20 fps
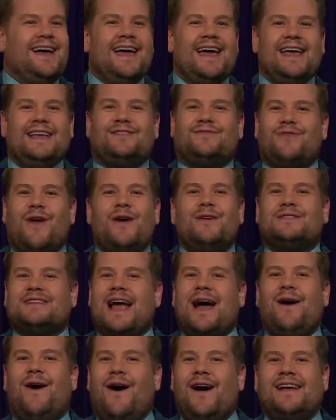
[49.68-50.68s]
He throws
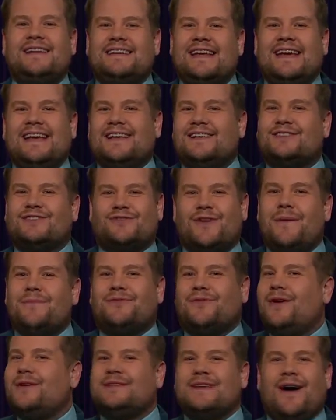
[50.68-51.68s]
out ideas.
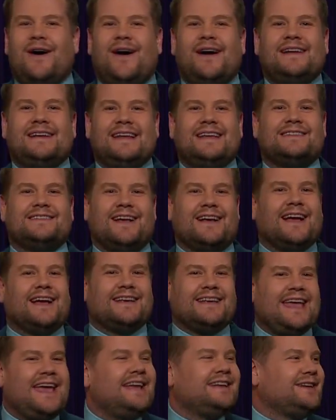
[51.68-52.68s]
Trump throws out ideas like a
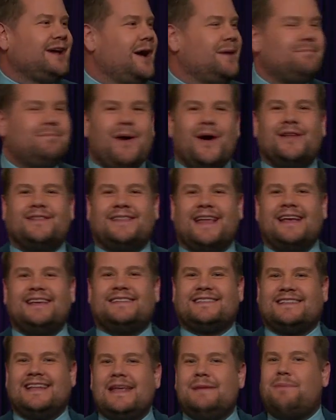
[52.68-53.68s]
kid at a birthday
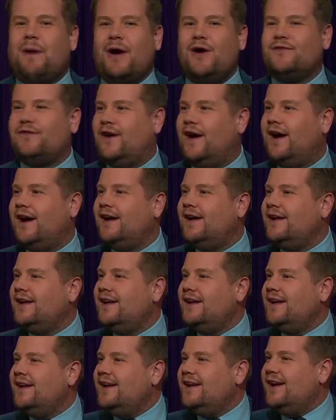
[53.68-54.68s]
sleepover,
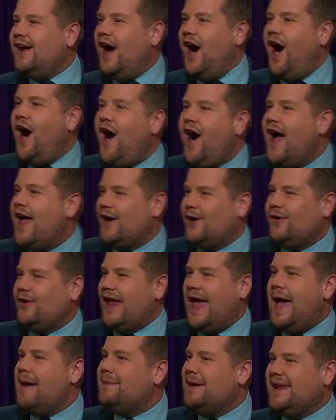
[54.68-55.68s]
high
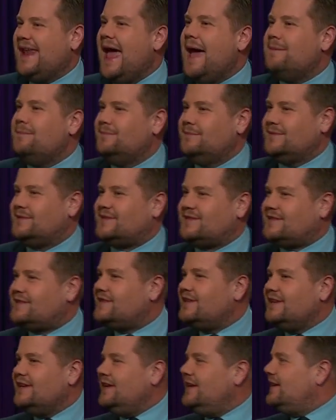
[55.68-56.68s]
on M&Ms.